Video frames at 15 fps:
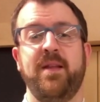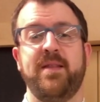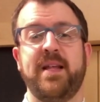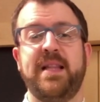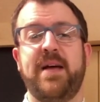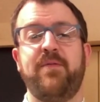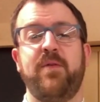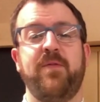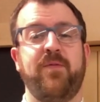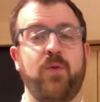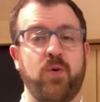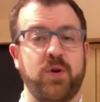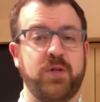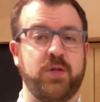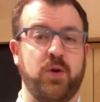The level
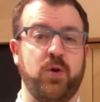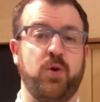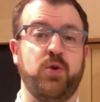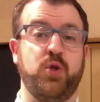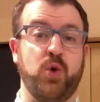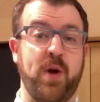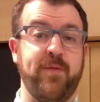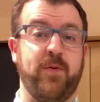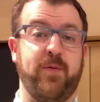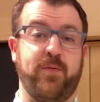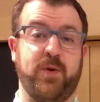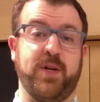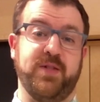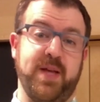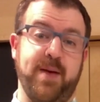4 solo, Joyful,
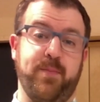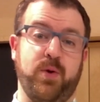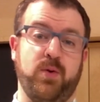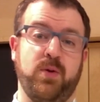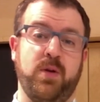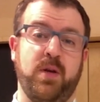for example,